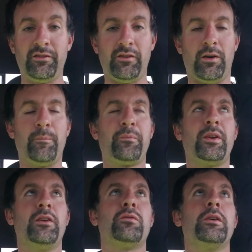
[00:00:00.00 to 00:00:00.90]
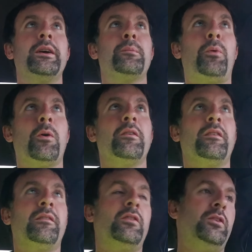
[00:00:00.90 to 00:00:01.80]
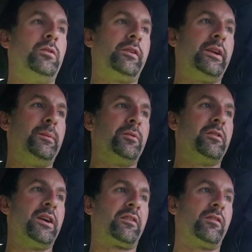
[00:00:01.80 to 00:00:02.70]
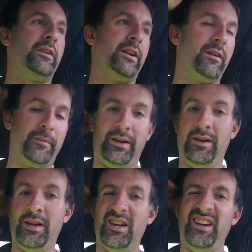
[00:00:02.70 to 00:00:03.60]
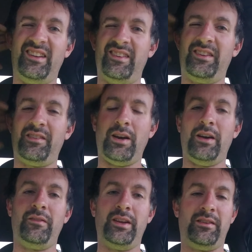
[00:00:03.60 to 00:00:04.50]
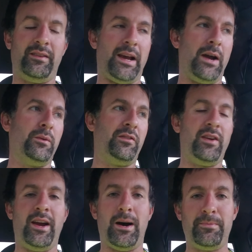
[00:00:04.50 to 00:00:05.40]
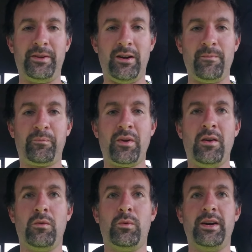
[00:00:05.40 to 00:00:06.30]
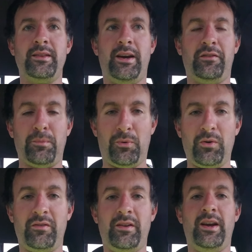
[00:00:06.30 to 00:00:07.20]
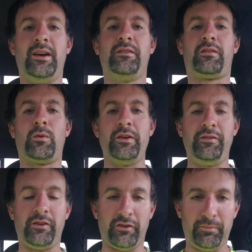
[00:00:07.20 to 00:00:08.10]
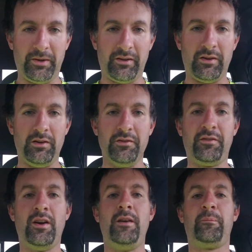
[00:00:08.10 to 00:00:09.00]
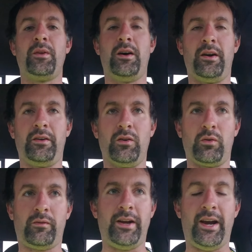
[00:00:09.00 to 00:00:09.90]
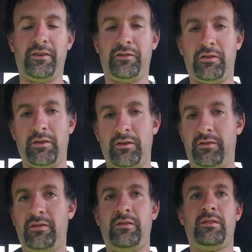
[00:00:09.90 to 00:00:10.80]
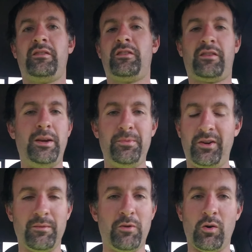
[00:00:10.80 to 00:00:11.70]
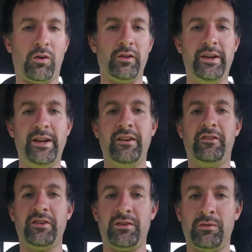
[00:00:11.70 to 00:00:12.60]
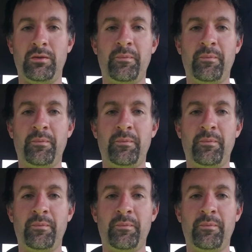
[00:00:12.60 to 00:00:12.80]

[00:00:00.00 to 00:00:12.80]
So it's really important to keep your decks clean. I mean, it's I would say up there with as important as greasing your spindles, your casters, just keeping your mower clean in general.